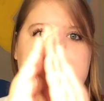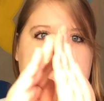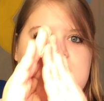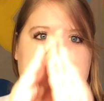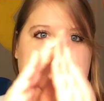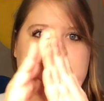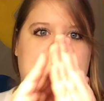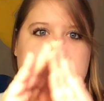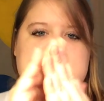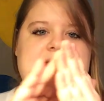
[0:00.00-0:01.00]
Mix
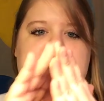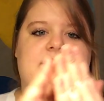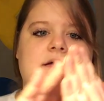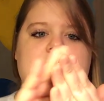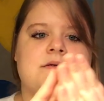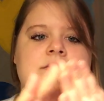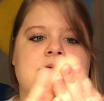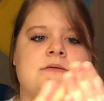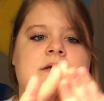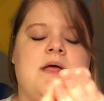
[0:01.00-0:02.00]
it all together,
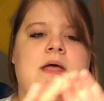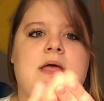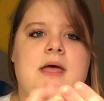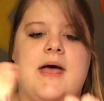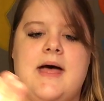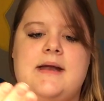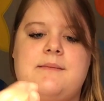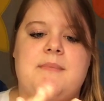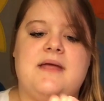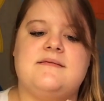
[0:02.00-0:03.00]
and
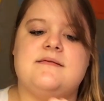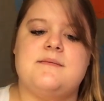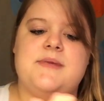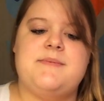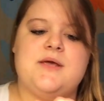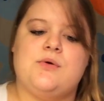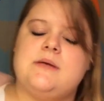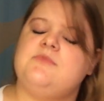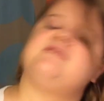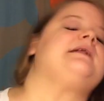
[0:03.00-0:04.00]
it makes the BB
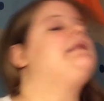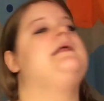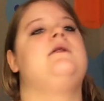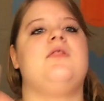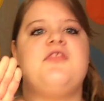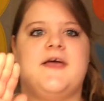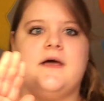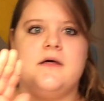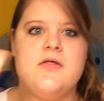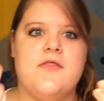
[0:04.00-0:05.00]
cream just a little
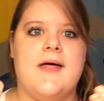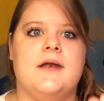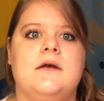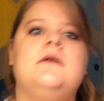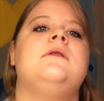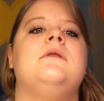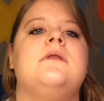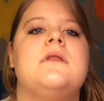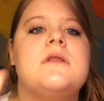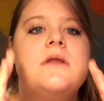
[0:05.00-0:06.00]
thicker than
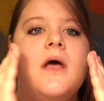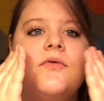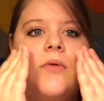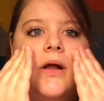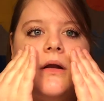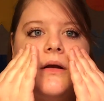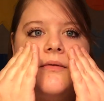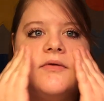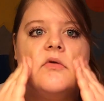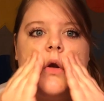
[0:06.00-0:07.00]
its regular
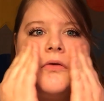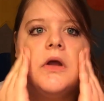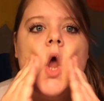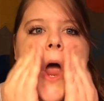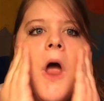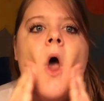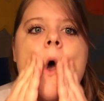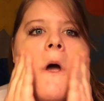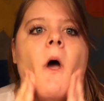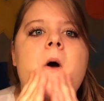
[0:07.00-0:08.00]
consistency.
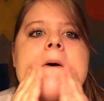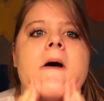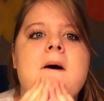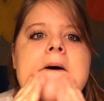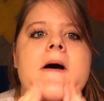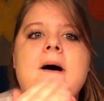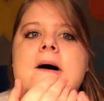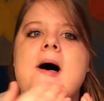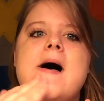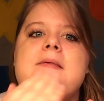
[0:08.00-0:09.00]

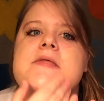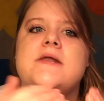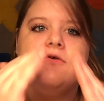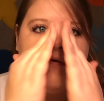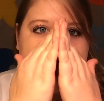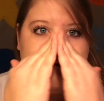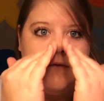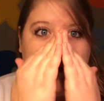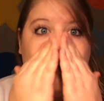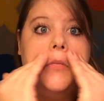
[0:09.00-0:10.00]
And then just
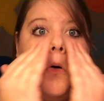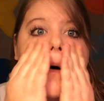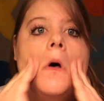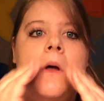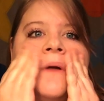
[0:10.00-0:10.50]
as normal,